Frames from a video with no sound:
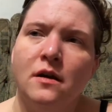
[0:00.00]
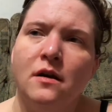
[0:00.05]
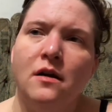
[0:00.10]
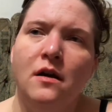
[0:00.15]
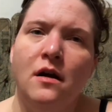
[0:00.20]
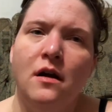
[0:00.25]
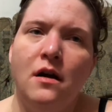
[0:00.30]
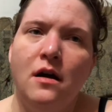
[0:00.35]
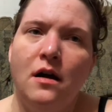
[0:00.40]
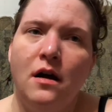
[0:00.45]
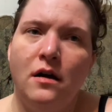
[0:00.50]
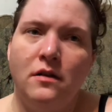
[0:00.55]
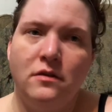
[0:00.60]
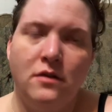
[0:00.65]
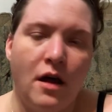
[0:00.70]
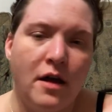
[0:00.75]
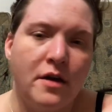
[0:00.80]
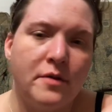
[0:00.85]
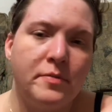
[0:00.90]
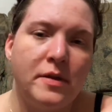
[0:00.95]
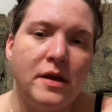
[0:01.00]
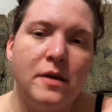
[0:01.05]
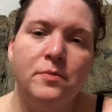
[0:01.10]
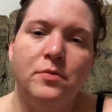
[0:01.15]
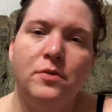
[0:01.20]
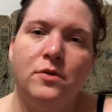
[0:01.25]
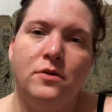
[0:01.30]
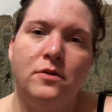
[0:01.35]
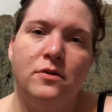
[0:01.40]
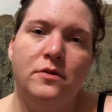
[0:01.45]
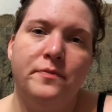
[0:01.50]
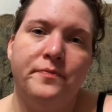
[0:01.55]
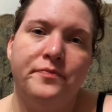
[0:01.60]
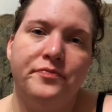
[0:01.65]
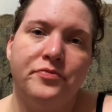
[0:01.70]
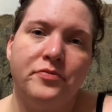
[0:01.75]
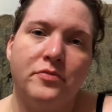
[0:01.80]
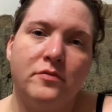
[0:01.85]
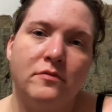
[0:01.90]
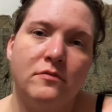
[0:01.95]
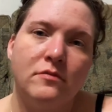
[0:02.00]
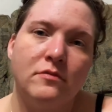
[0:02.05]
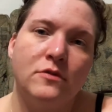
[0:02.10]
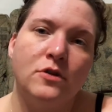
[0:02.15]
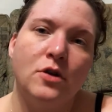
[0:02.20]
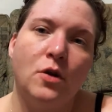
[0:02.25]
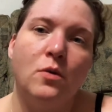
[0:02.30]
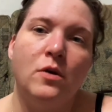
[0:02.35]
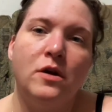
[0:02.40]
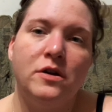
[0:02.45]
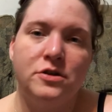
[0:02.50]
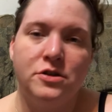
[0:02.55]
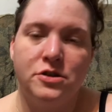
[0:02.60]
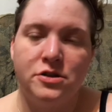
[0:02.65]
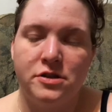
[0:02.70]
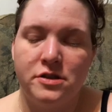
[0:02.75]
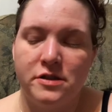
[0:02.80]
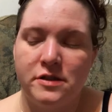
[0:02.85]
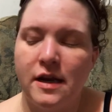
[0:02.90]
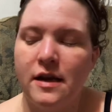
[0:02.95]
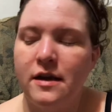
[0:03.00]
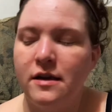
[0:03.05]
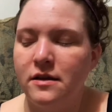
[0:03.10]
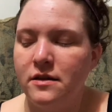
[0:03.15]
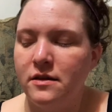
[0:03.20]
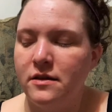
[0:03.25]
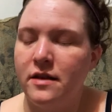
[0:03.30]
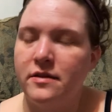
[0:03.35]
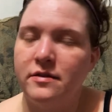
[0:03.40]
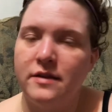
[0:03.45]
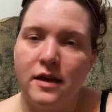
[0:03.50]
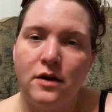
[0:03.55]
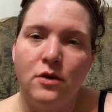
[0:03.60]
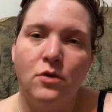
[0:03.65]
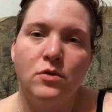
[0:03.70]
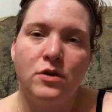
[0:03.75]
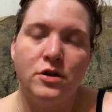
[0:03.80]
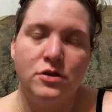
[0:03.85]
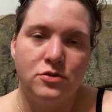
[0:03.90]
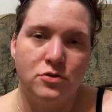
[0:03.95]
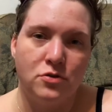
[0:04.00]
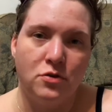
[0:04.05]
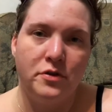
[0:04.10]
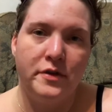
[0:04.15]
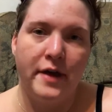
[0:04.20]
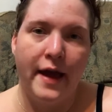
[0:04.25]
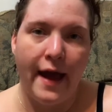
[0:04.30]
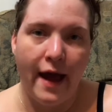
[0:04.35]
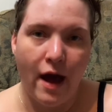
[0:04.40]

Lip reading: a lot of people don't understand that they don't control the how.